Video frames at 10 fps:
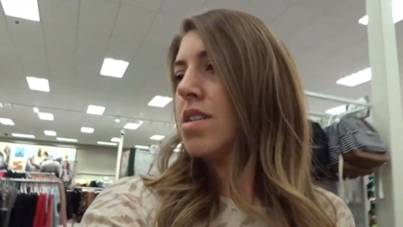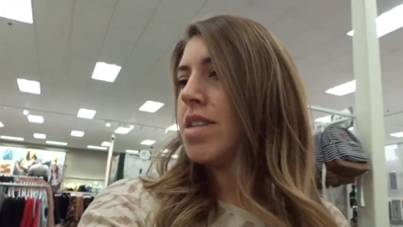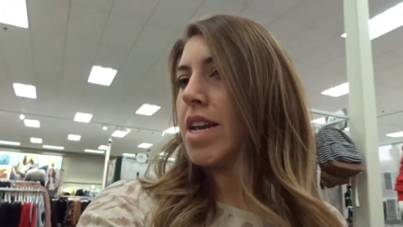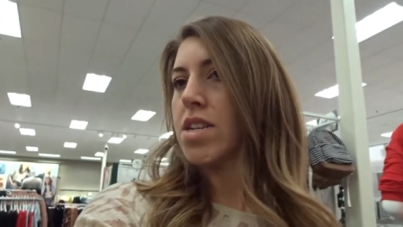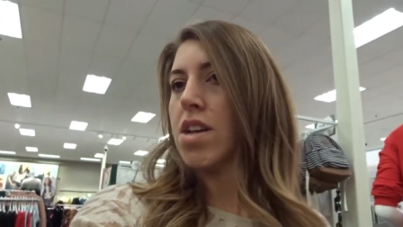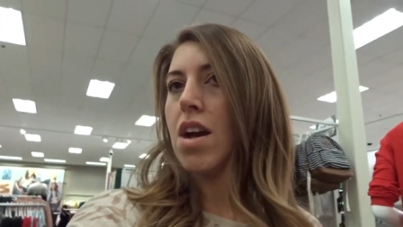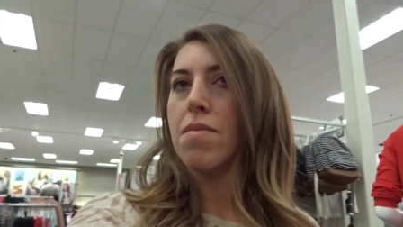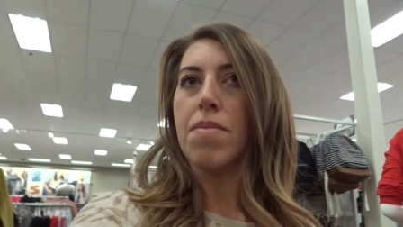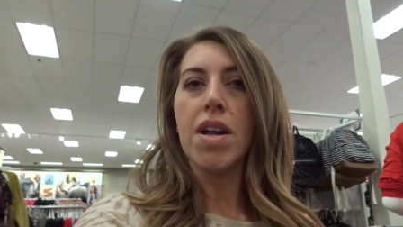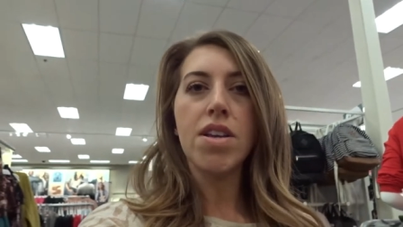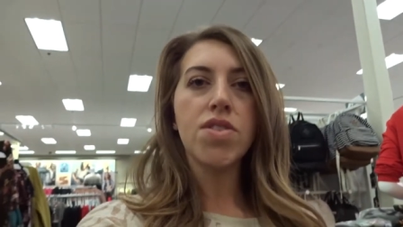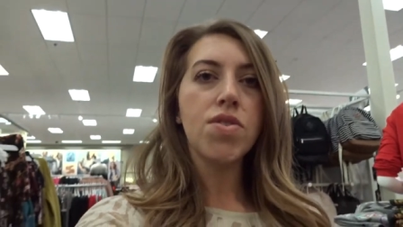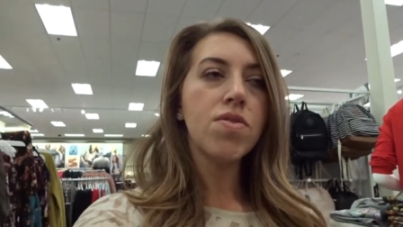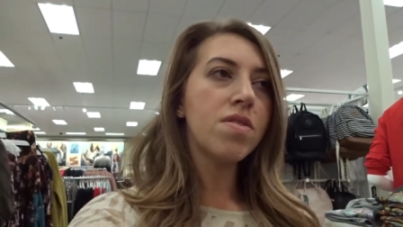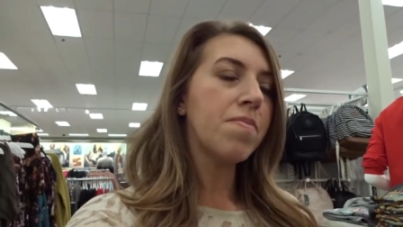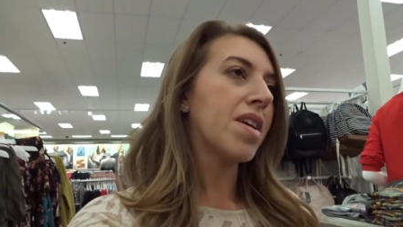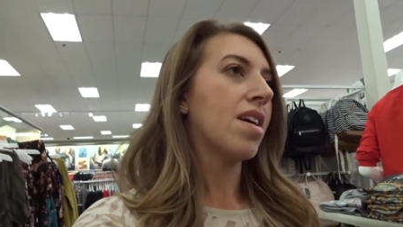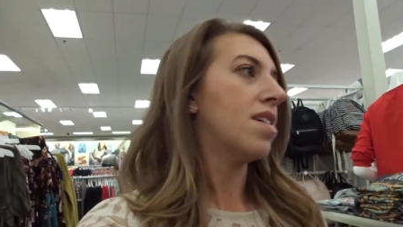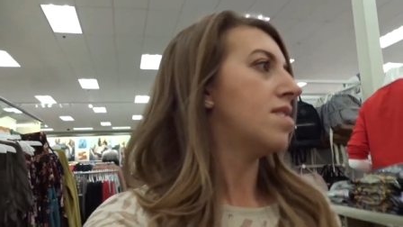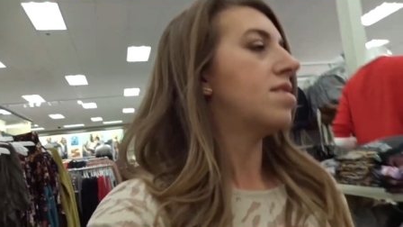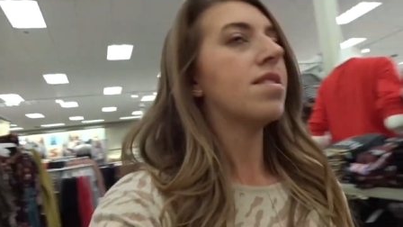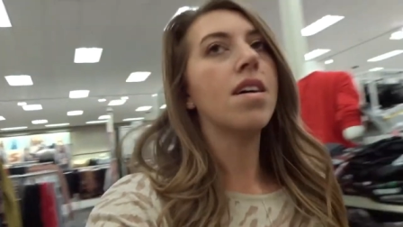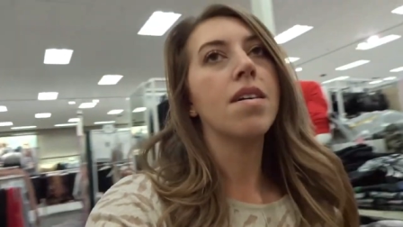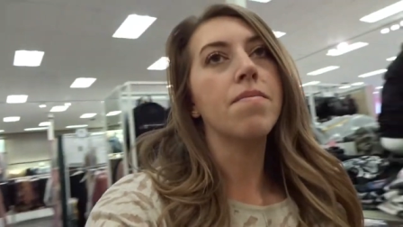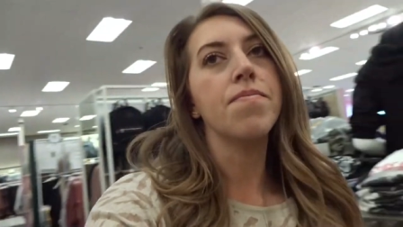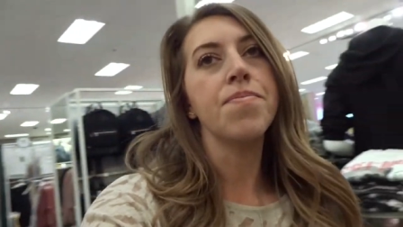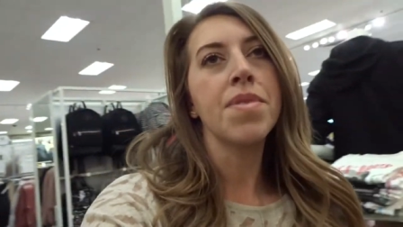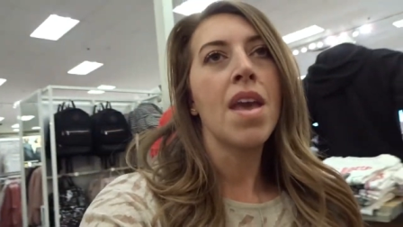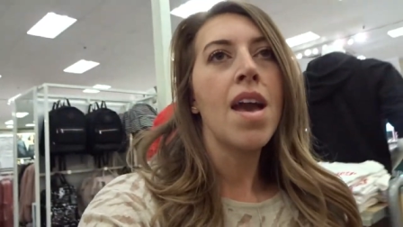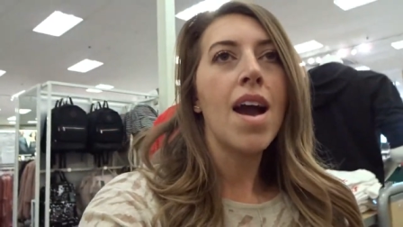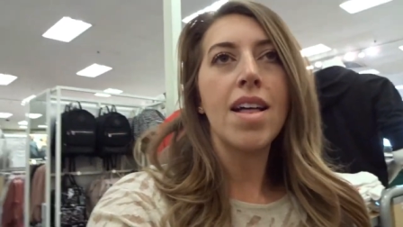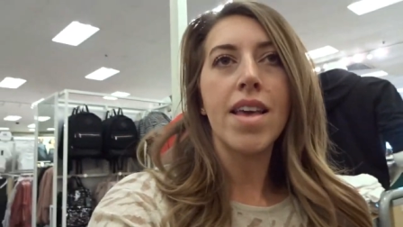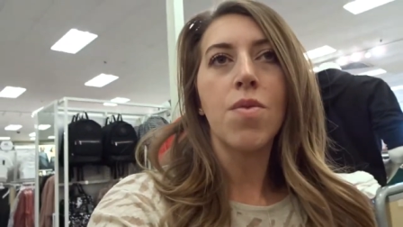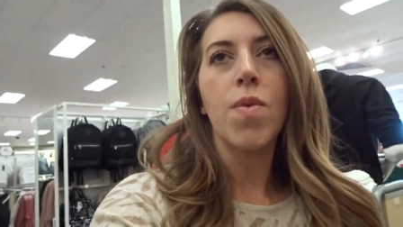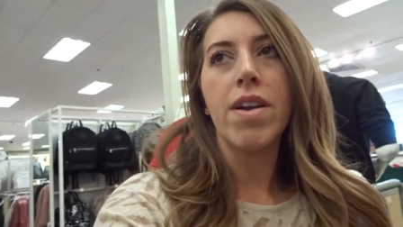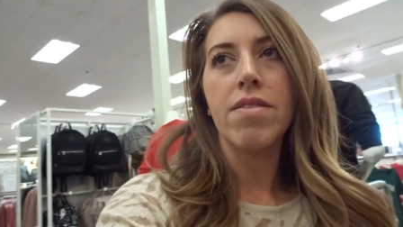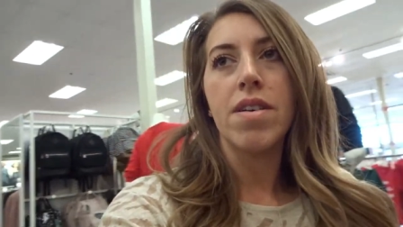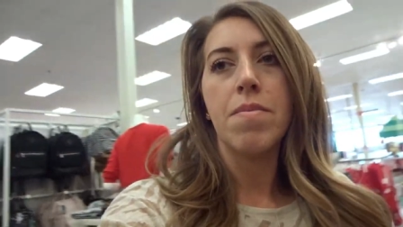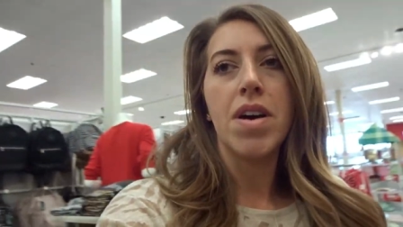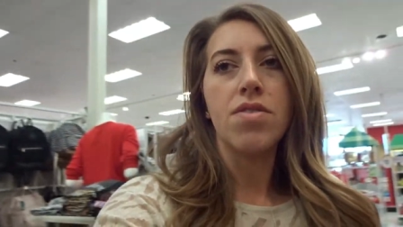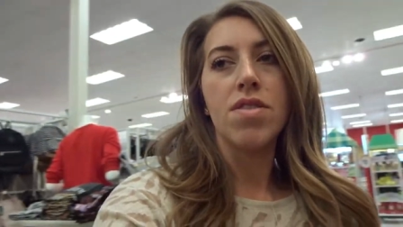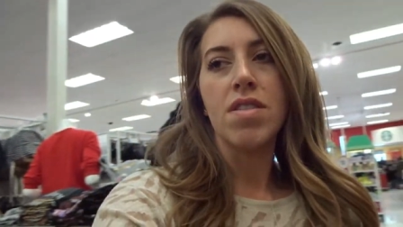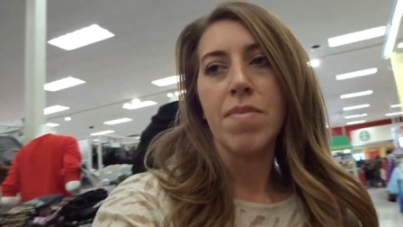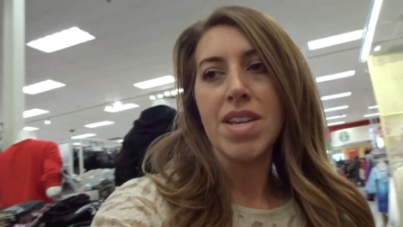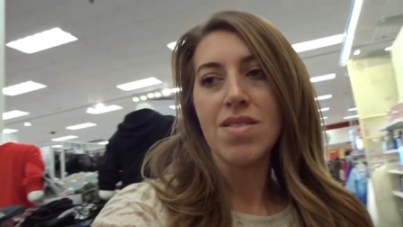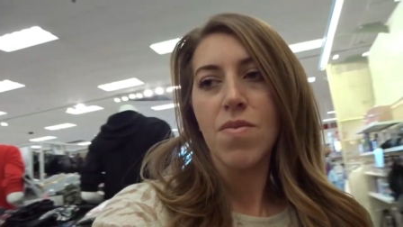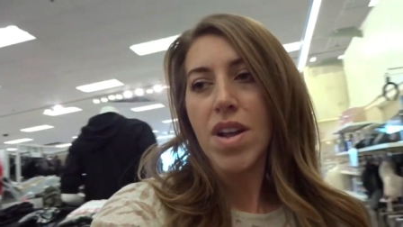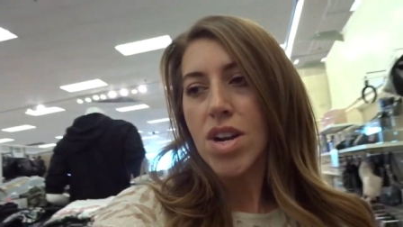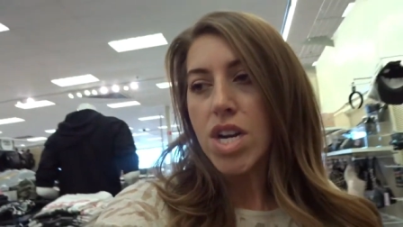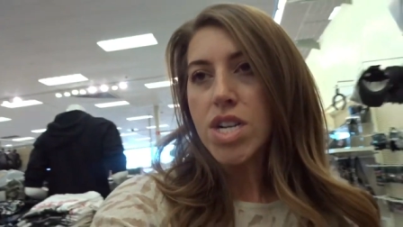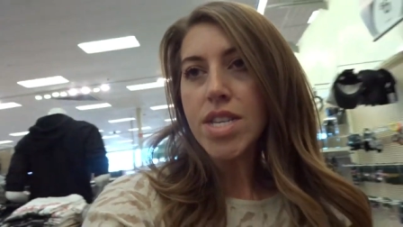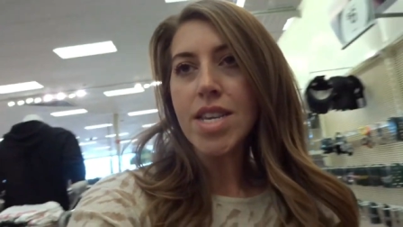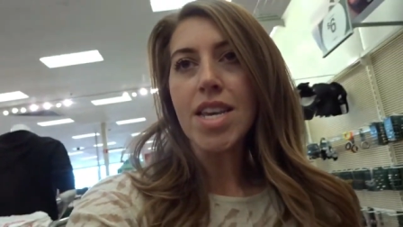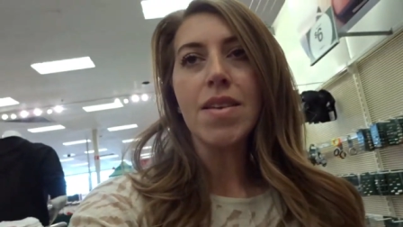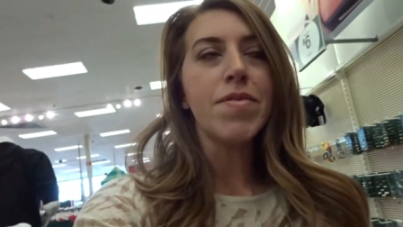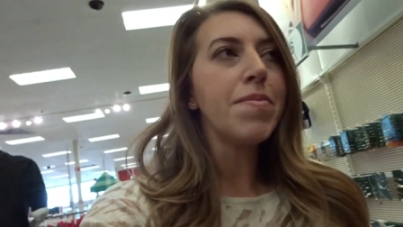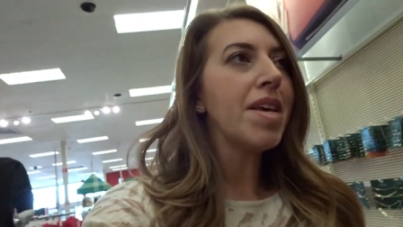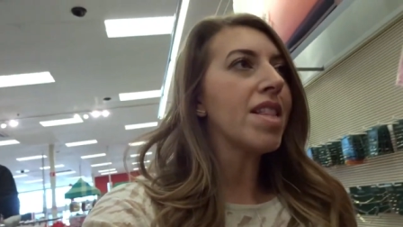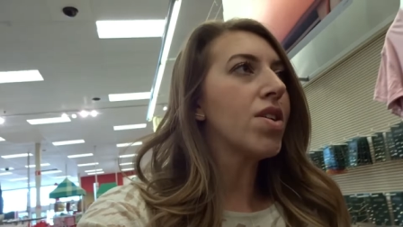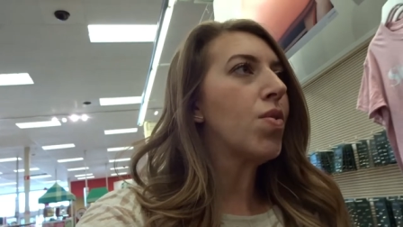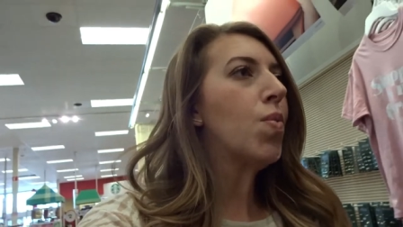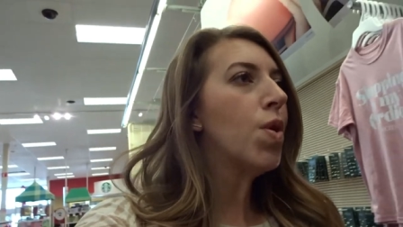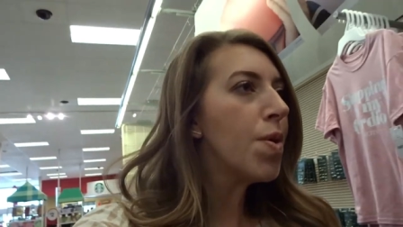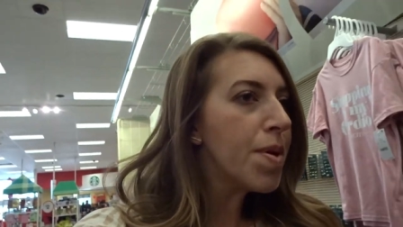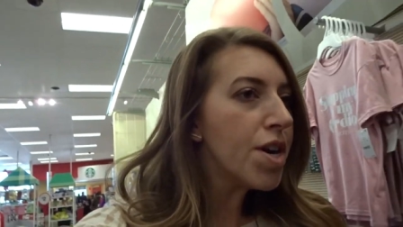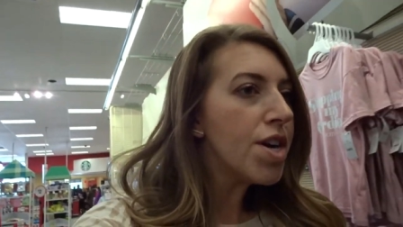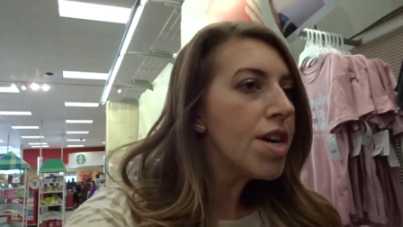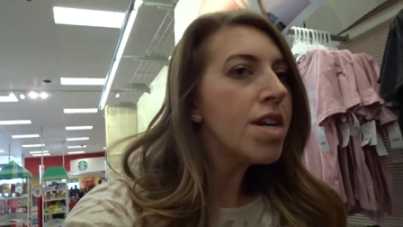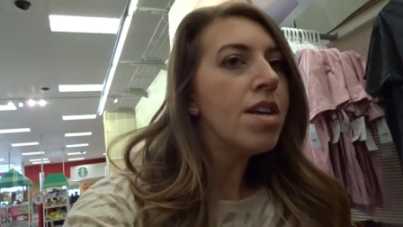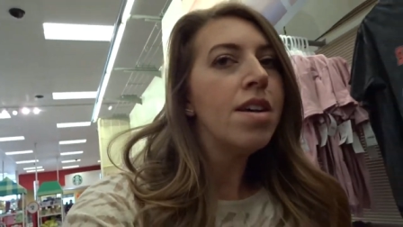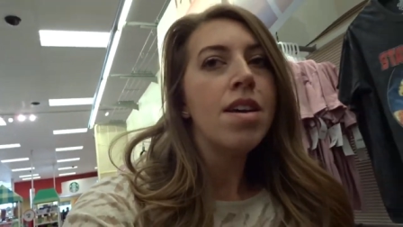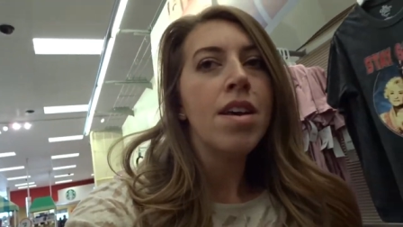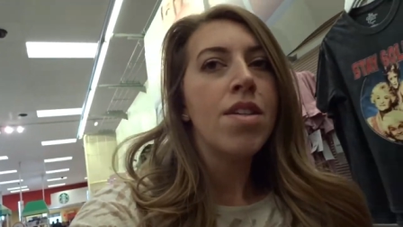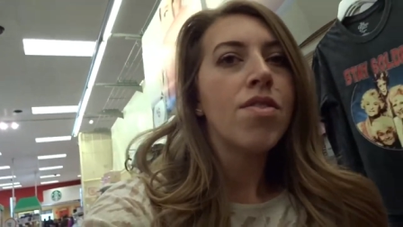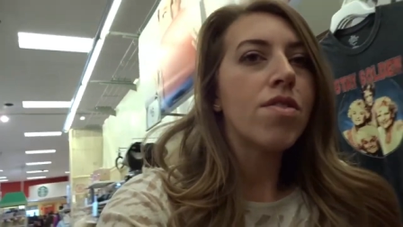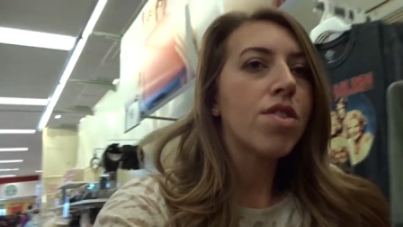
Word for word: tank top bodysuits, because I like wearing them underneath my sweaters. It keeps me a little warmer. They're